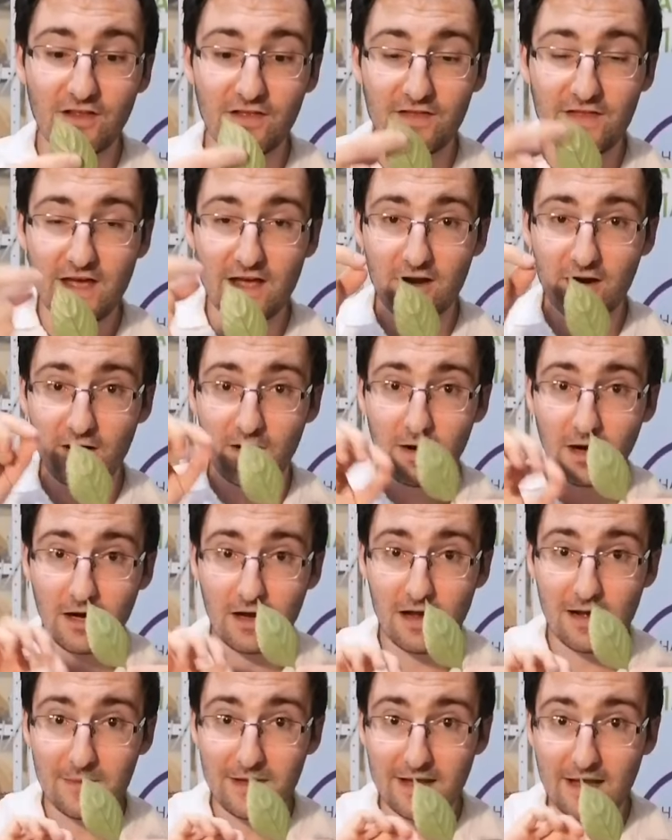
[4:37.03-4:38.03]
that are
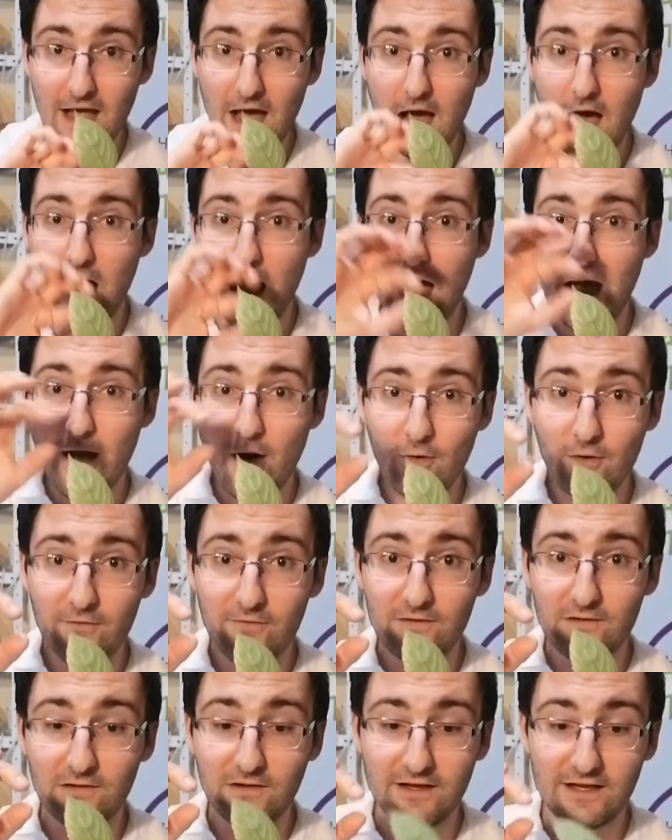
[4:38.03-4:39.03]
coming out
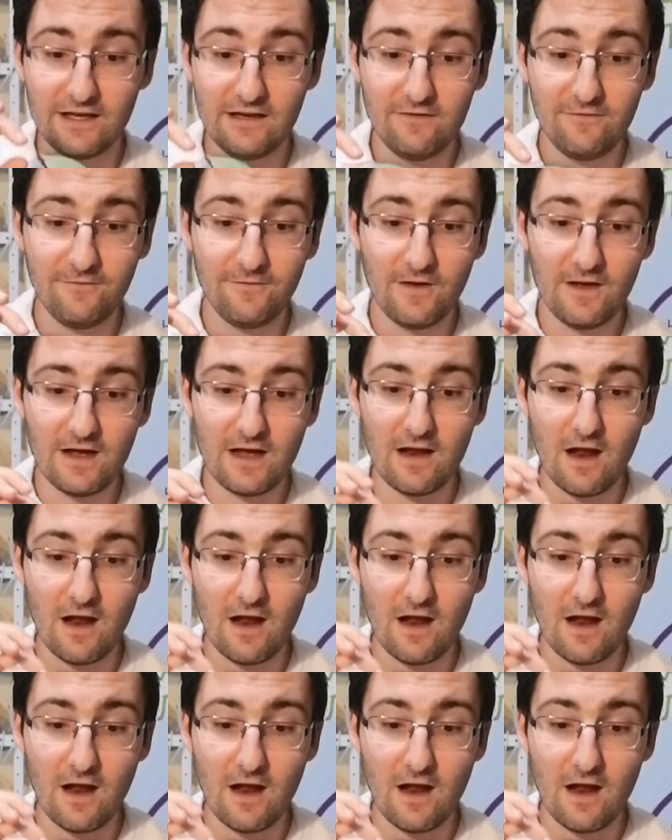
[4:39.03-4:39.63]
of the leaf